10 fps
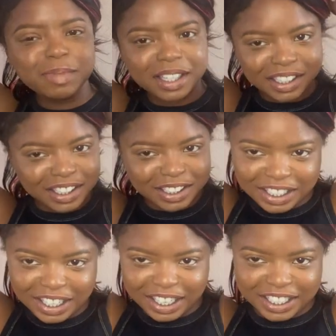good
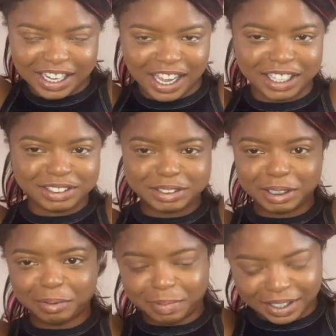in
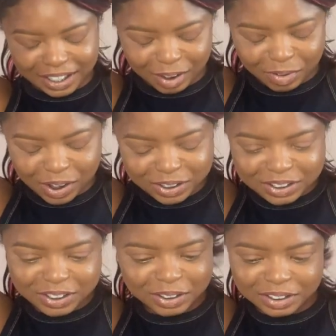nature, but I'm
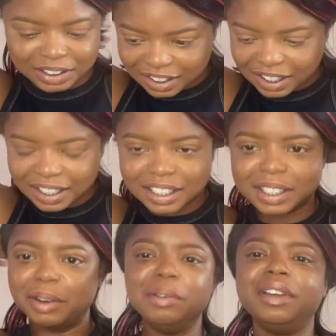also
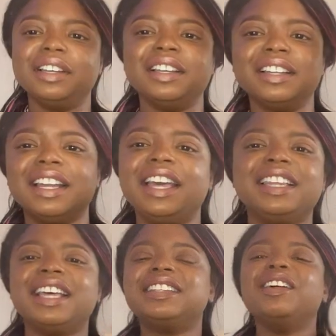Lenoka. Like,
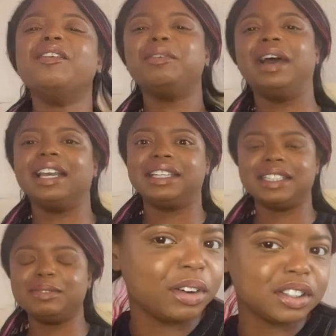that's the only way I can
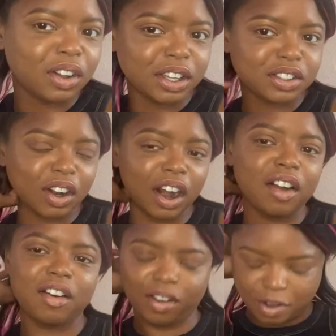explain. So I start
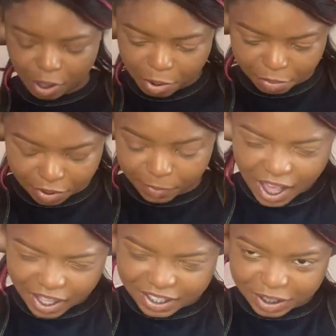all over.
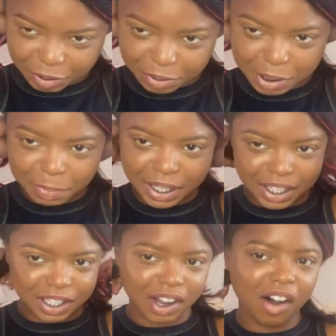I get 3 big
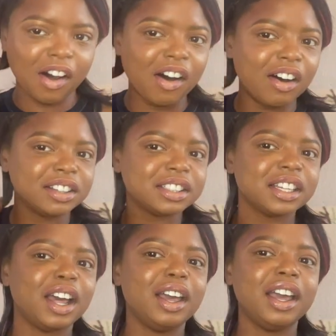logs,
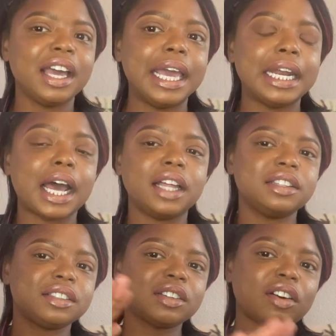and I
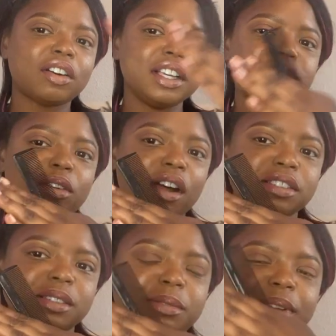crisscross
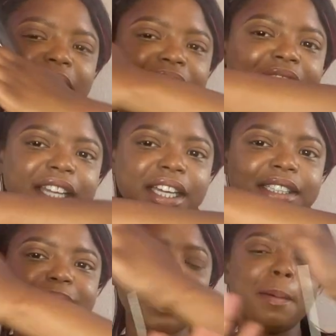them like
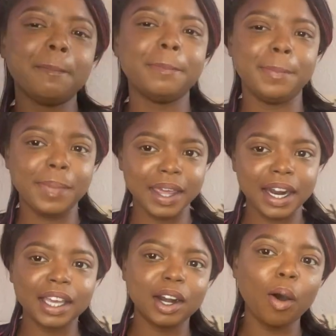this. And I
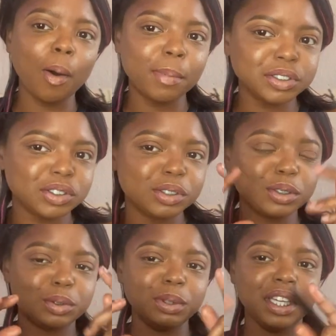get a whole bunch of little
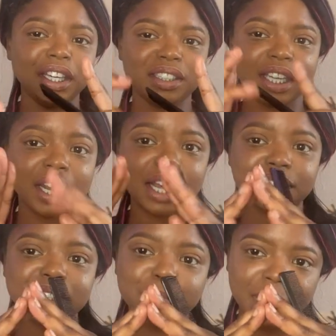twigs and I
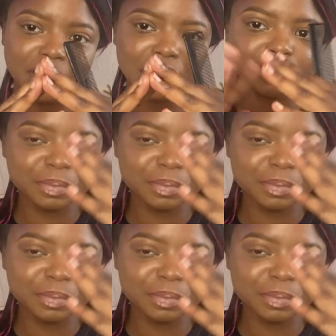TP them